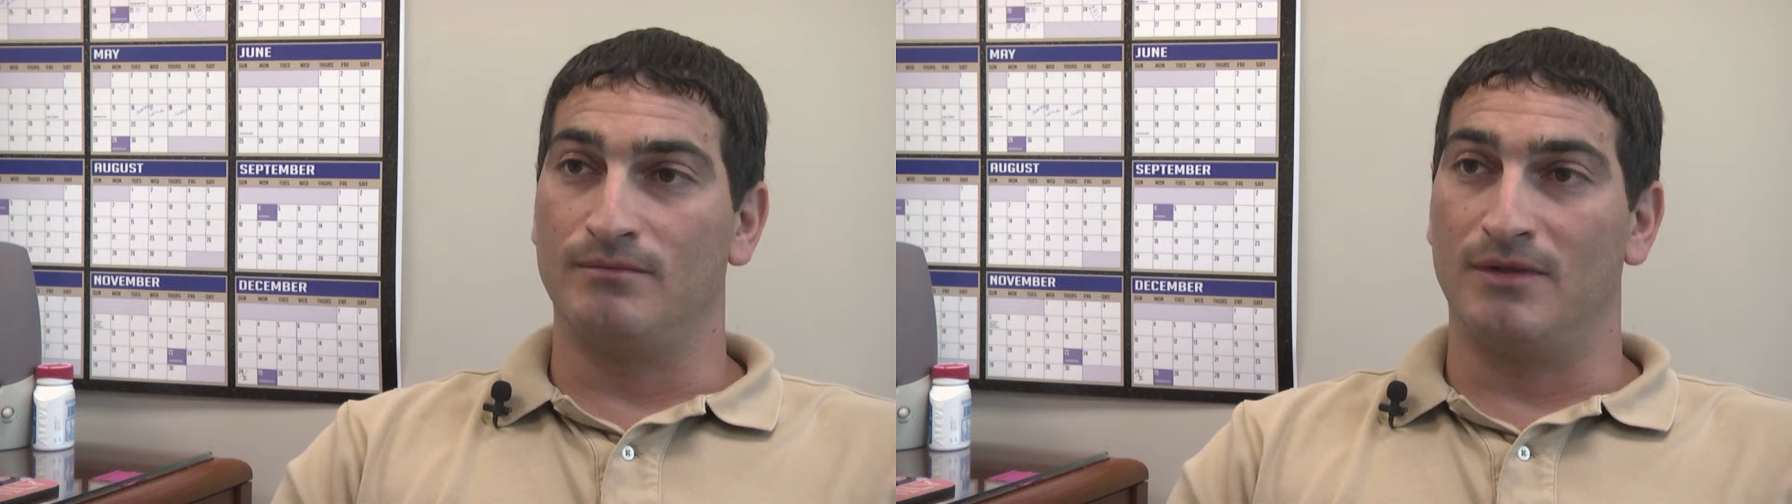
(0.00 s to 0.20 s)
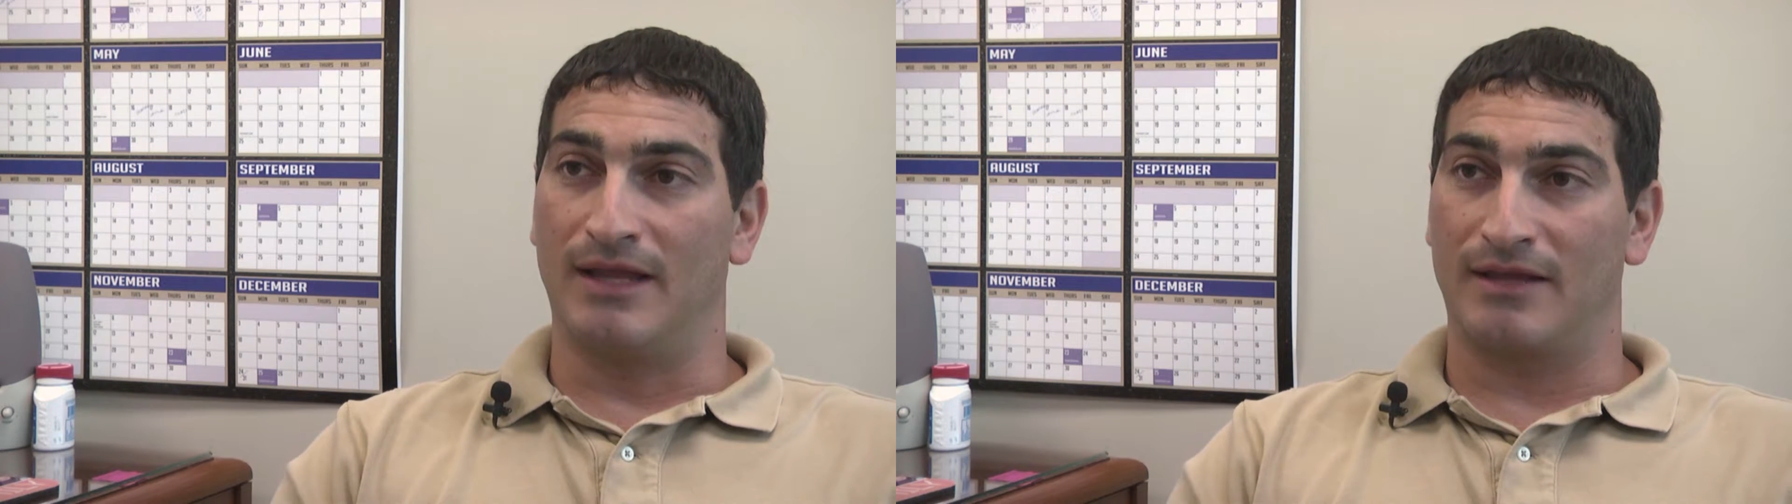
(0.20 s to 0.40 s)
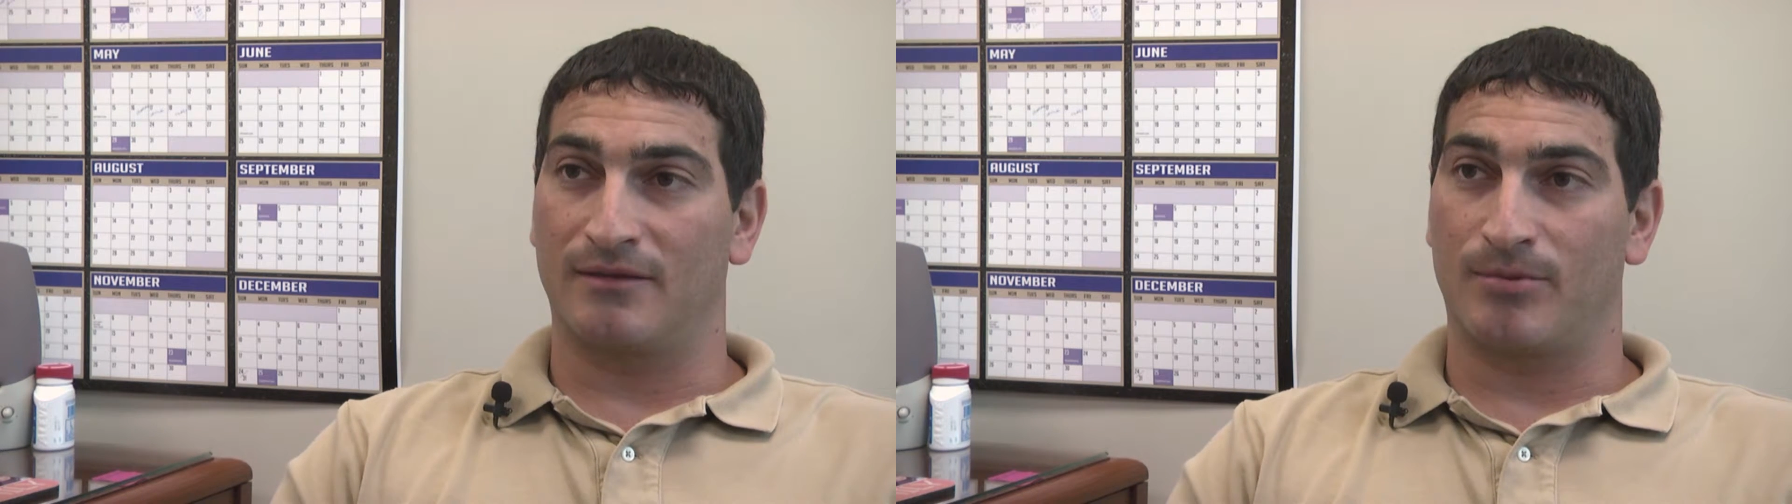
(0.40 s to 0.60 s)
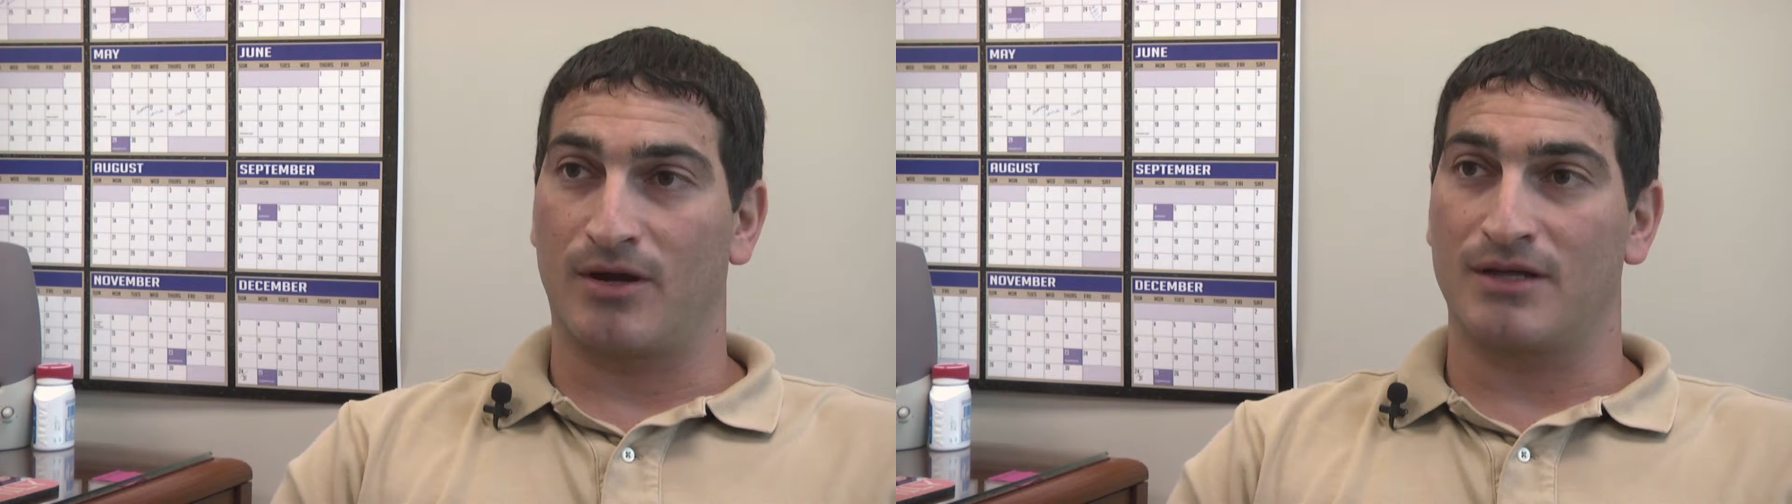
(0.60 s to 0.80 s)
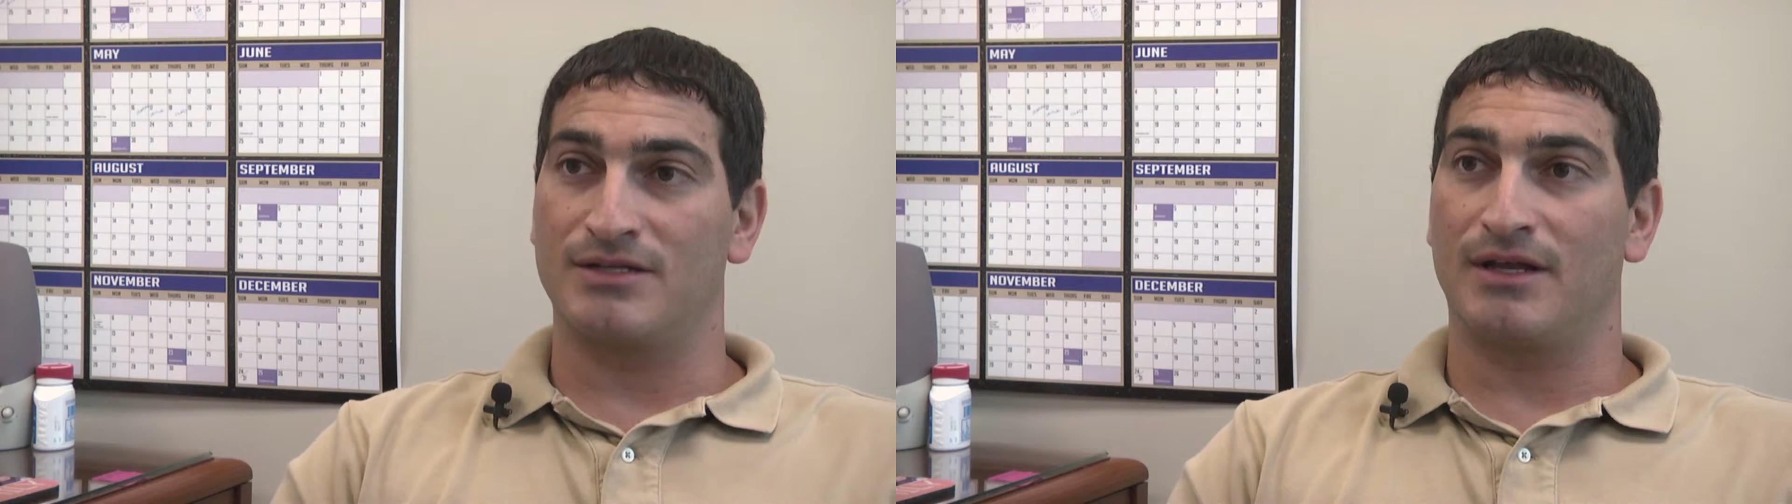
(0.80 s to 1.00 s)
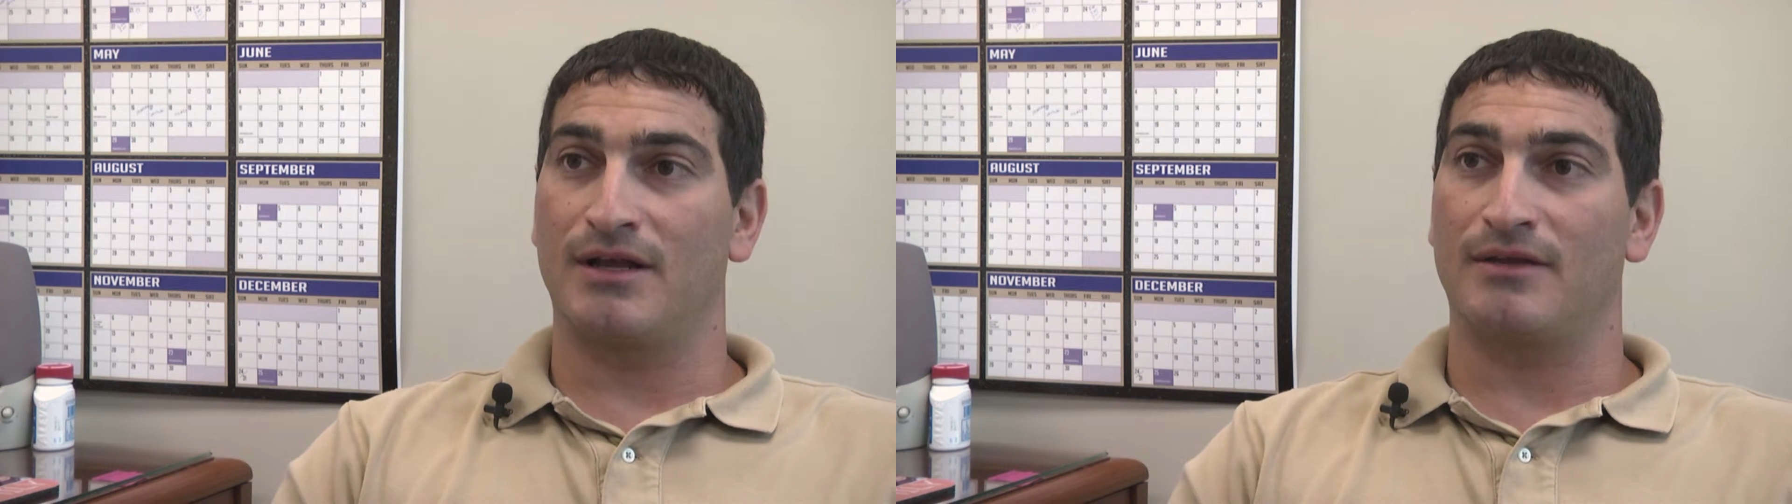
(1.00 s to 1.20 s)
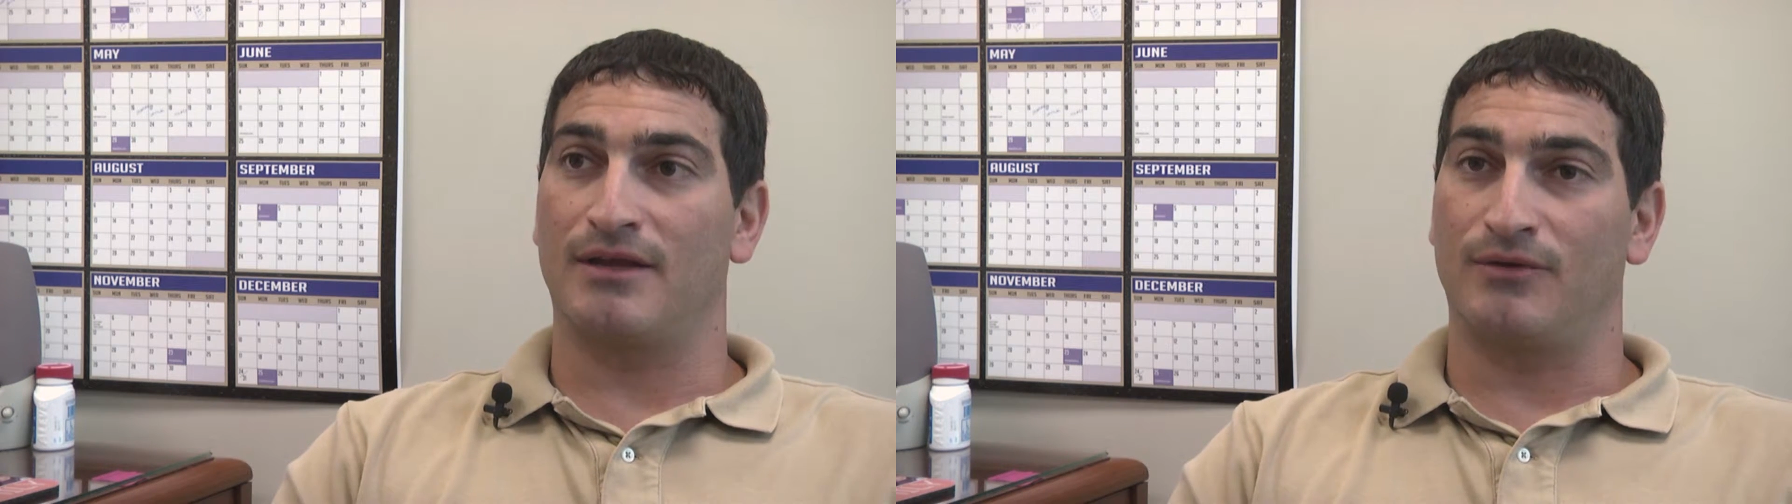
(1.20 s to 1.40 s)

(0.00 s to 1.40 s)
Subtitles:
let the project,